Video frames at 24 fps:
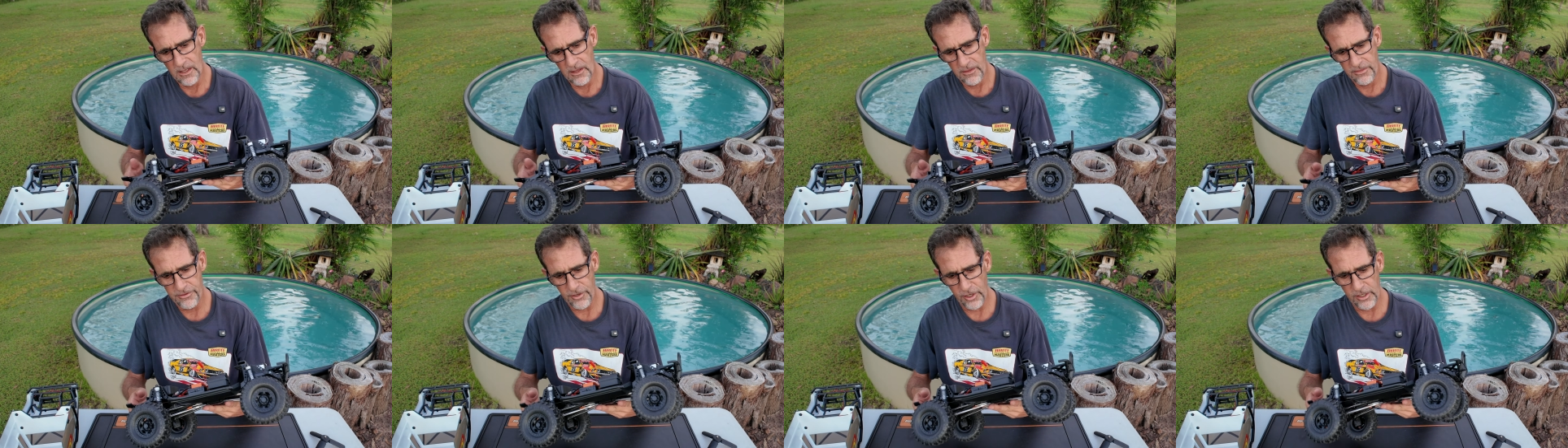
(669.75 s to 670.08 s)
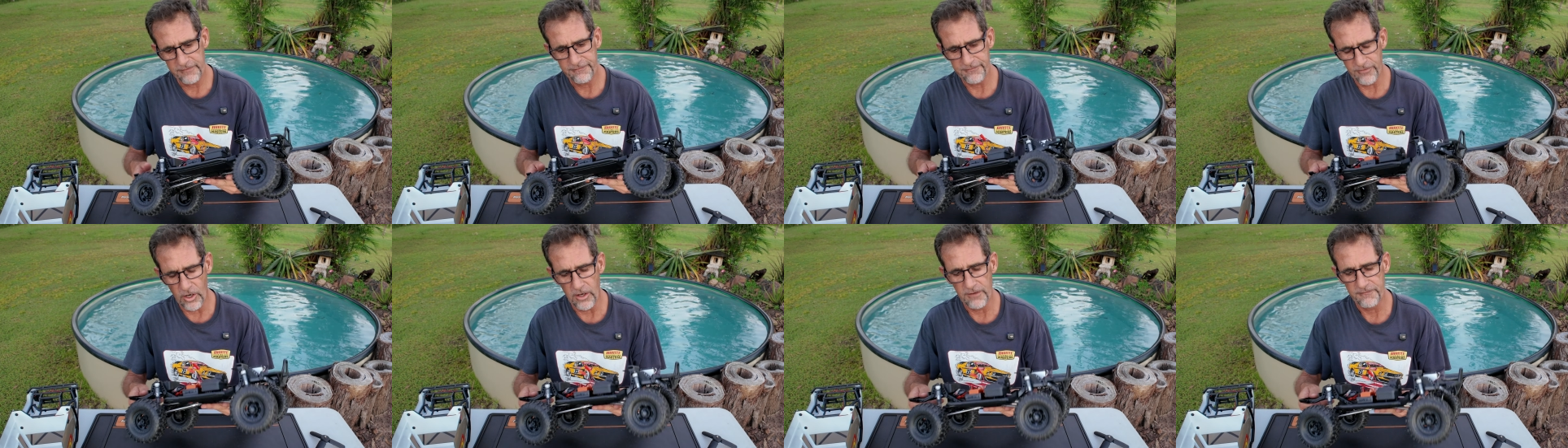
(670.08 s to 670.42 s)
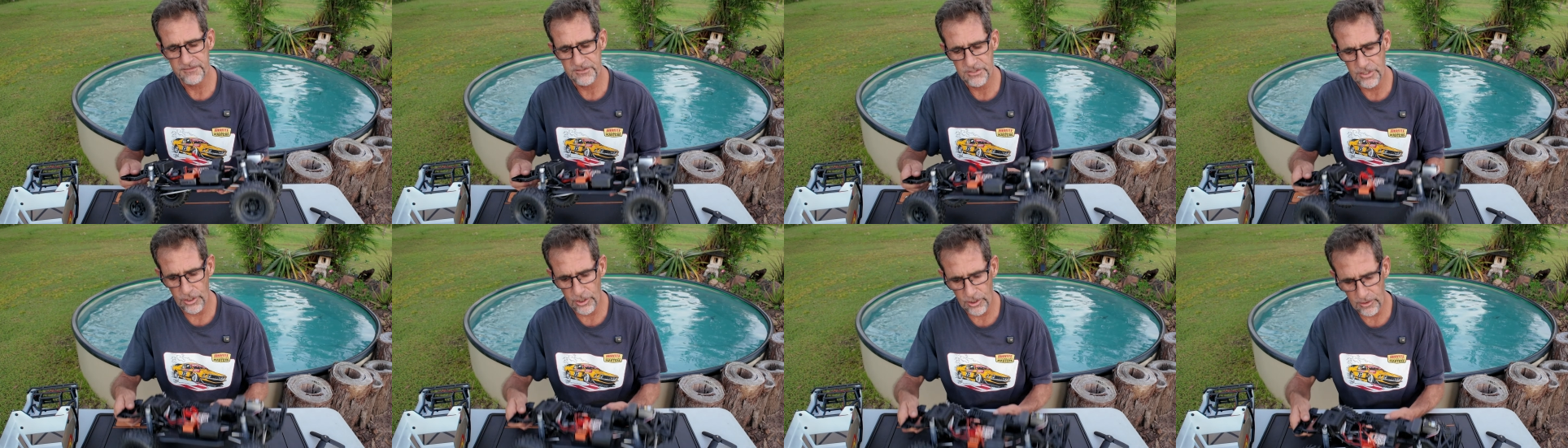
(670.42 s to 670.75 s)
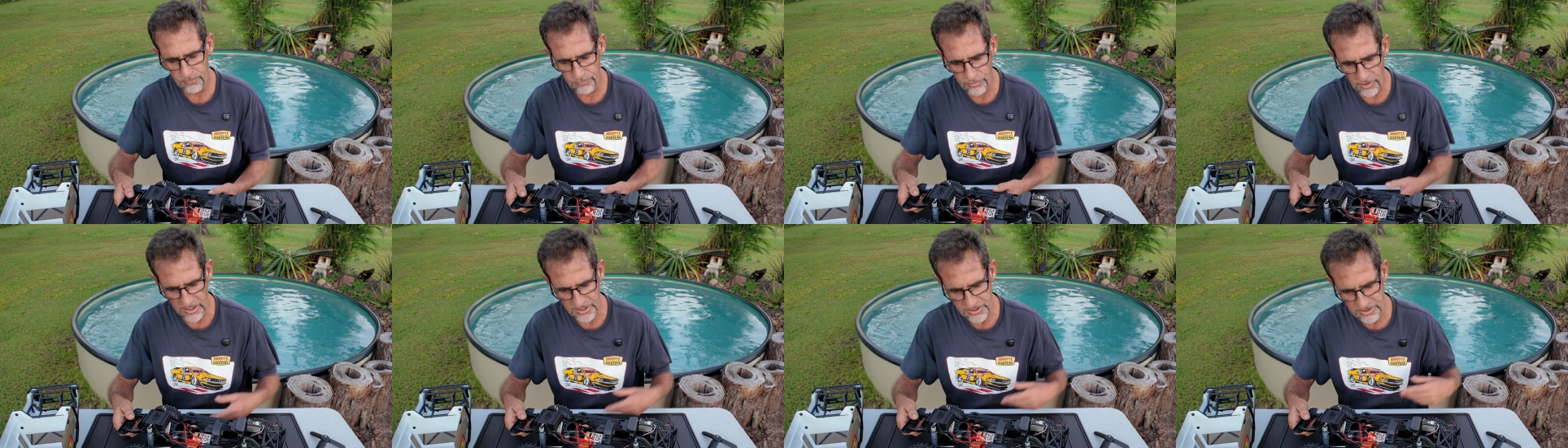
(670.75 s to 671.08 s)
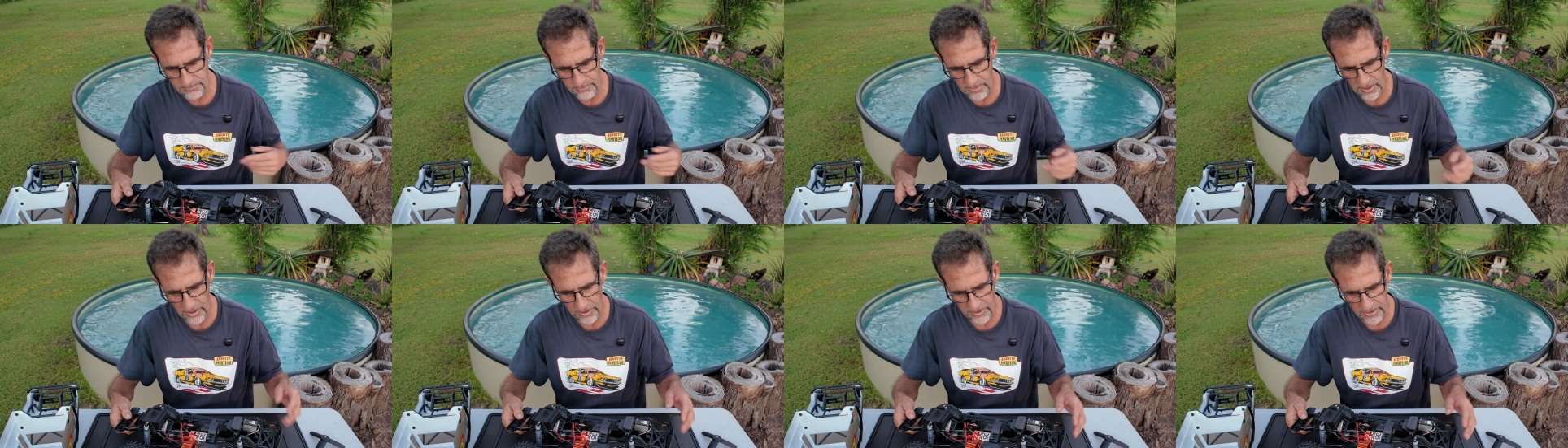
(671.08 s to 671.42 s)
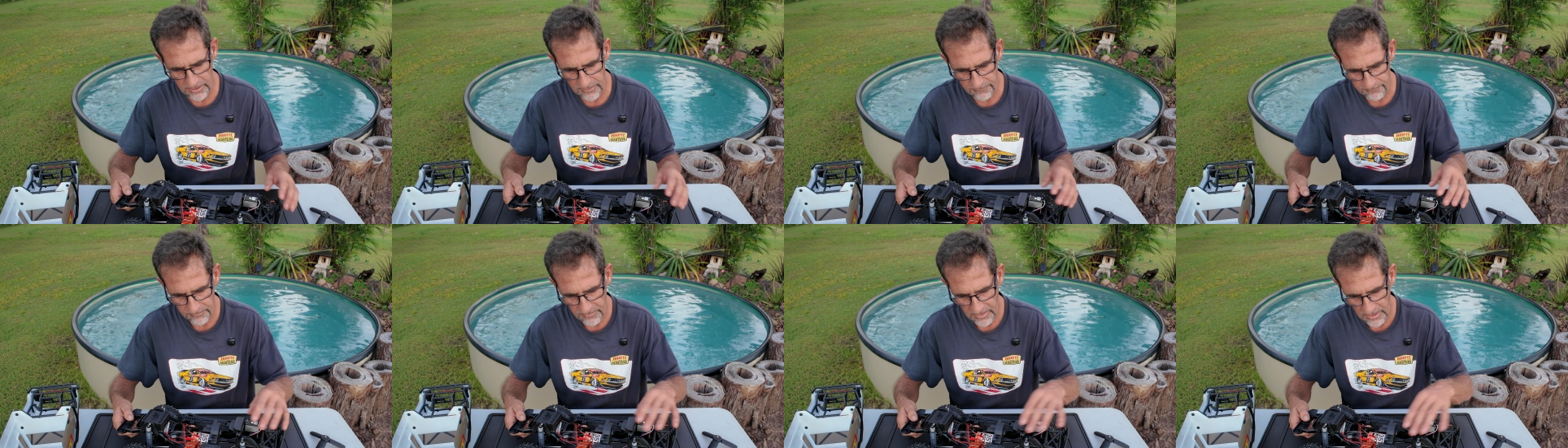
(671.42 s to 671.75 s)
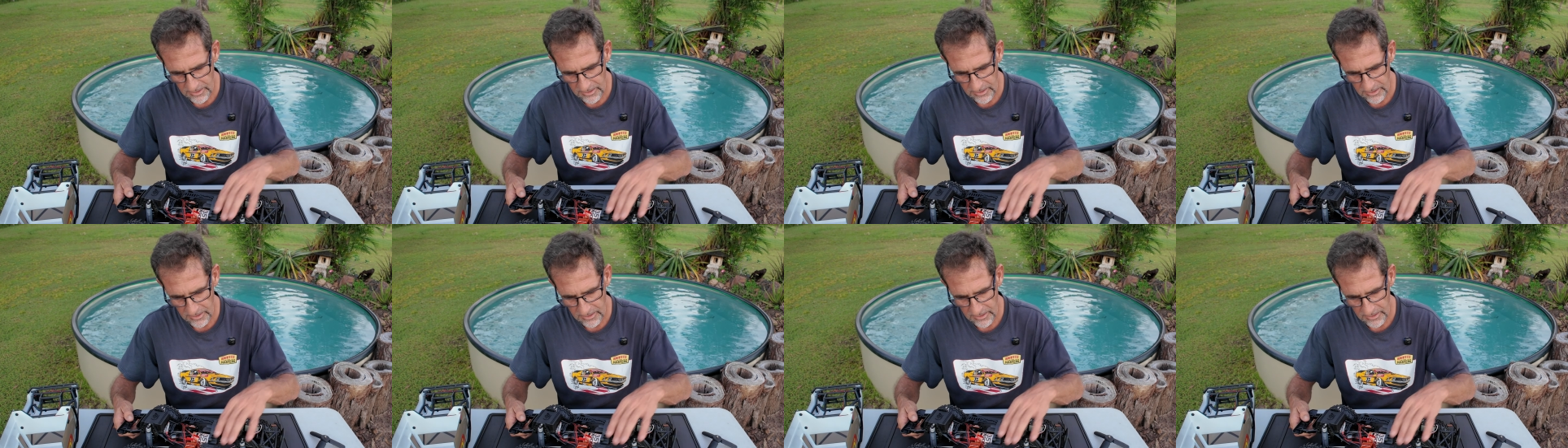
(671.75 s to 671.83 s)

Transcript: 35 turn brushed motor.